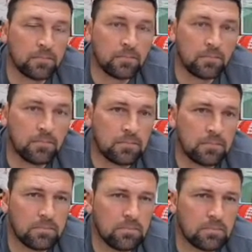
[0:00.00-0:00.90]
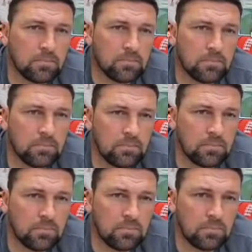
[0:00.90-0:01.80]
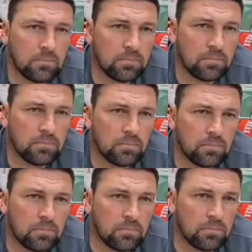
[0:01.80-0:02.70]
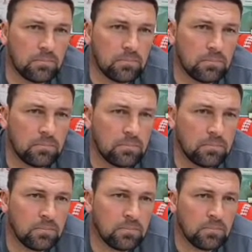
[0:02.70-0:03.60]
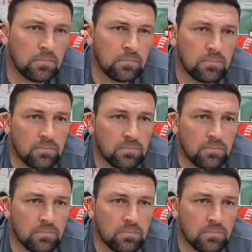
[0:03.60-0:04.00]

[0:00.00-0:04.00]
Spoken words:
(not speaking)